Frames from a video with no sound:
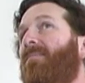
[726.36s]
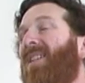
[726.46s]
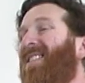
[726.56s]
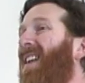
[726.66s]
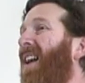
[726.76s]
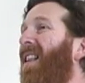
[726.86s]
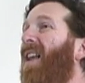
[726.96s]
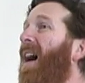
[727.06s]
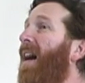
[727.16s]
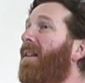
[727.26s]
it's not a
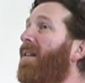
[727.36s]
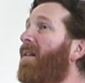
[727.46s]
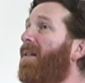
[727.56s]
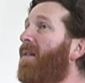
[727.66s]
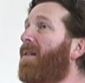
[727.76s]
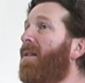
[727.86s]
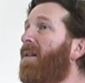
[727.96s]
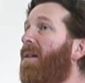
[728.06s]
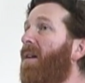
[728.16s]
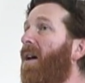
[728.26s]
lot,
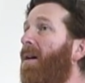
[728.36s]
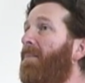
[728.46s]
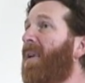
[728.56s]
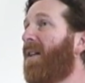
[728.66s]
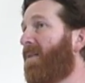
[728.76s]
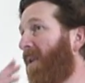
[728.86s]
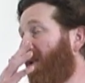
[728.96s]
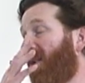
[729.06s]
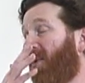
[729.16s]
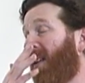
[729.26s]
because
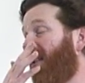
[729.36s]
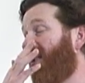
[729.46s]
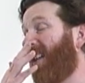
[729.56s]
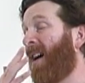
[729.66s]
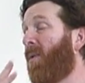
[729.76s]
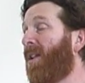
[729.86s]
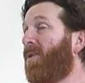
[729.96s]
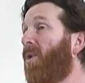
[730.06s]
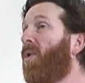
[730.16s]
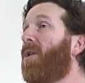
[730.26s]
most of the windows now, when
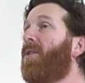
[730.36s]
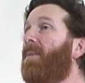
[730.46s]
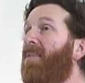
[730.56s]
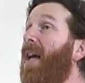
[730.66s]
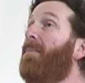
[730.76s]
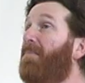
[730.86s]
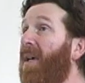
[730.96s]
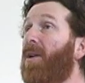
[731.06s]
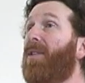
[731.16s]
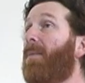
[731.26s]
you order them, they
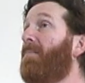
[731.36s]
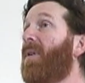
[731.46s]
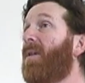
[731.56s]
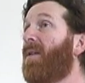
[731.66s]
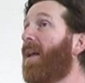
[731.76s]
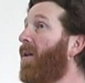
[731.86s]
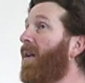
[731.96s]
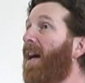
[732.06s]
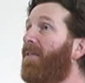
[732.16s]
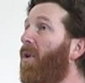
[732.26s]
build them. They don't
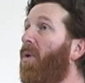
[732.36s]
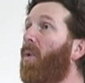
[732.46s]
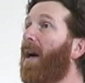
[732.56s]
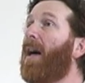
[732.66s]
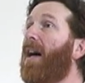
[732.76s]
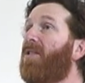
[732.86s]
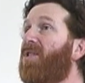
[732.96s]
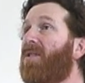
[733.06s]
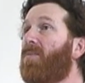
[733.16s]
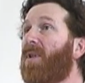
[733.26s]
have a whole
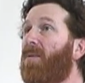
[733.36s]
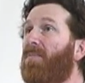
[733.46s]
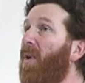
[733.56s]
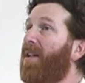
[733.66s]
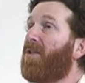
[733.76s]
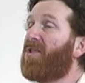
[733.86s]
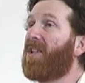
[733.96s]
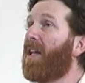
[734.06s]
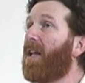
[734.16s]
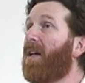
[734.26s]
warehouse with windows
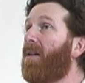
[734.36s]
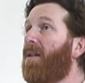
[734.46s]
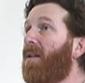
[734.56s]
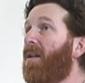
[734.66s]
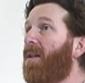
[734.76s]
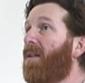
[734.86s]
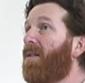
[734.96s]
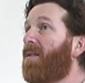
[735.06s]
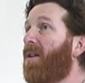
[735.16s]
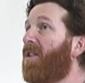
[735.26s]
sitting in it.
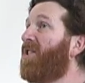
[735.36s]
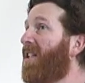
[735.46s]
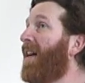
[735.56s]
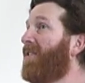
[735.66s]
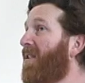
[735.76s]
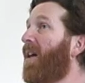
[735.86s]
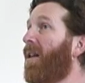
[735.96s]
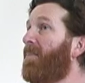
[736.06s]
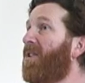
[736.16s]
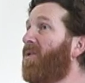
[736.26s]
So you just have to tell
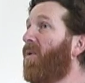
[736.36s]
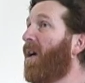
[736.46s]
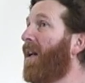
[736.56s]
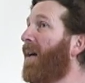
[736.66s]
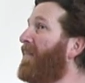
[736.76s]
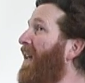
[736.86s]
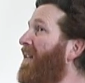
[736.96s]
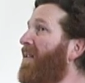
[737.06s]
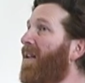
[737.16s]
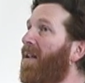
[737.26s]
them that you want it. I'm
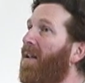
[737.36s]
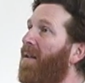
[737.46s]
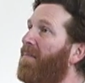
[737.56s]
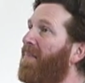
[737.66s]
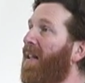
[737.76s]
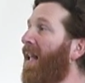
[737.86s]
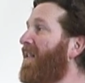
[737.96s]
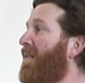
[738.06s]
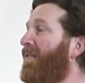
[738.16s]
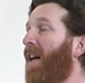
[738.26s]
guessing it'd be
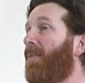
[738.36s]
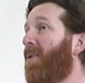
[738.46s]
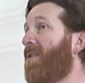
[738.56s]
less than 5%.